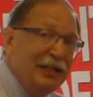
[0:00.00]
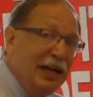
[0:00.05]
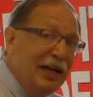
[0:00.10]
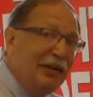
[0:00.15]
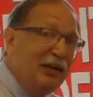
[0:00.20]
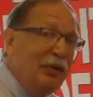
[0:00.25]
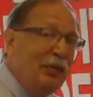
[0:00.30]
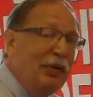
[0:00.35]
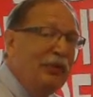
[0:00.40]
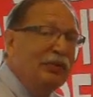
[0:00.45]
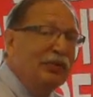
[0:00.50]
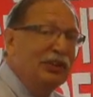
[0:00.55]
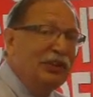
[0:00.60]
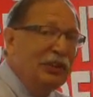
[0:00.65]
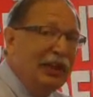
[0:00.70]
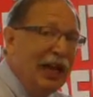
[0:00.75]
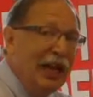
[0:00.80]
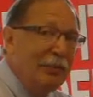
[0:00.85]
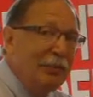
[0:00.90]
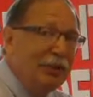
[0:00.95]
Now that we've
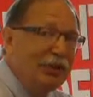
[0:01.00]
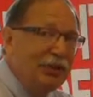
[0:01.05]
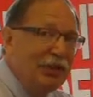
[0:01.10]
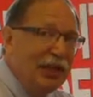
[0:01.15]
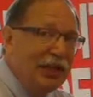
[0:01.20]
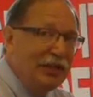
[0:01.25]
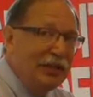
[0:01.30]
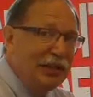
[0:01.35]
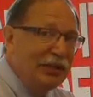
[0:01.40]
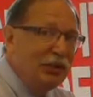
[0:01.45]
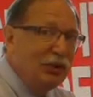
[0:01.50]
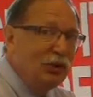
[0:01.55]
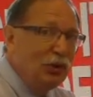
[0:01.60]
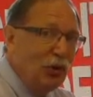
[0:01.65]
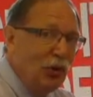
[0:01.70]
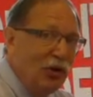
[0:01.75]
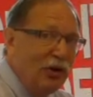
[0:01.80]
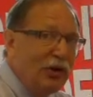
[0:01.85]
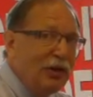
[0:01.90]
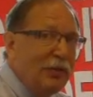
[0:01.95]
established that, let's
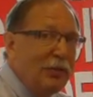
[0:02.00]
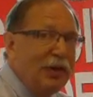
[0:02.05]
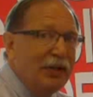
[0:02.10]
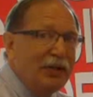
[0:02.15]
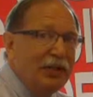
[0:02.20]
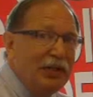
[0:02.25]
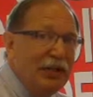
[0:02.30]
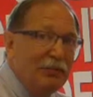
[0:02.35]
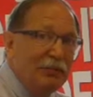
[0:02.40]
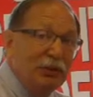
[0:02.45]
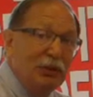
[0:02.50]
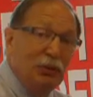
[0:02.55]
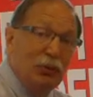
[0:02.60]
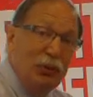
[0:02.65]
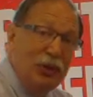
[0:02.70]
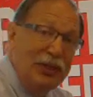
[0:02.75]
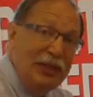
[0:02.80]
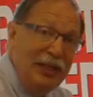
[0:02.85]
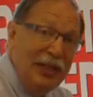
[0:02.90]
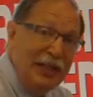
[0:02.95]
talk about the difference
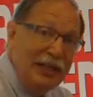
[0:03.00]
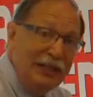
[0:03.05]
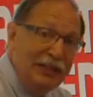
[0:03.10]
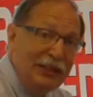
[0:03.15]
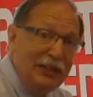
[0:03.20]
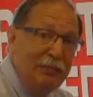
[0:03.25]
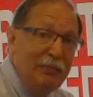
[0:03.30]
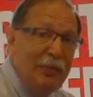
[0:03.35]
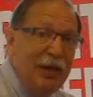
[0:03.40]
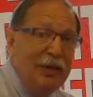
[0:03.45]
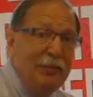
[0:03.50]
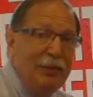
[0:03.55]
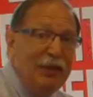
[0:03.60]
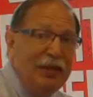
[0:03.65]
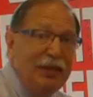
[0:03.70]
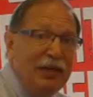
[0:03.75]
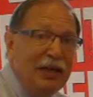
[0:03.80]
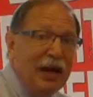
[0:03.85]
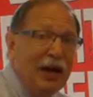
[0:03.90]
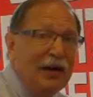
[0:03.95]
between this and
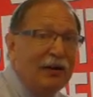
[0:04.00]
maybe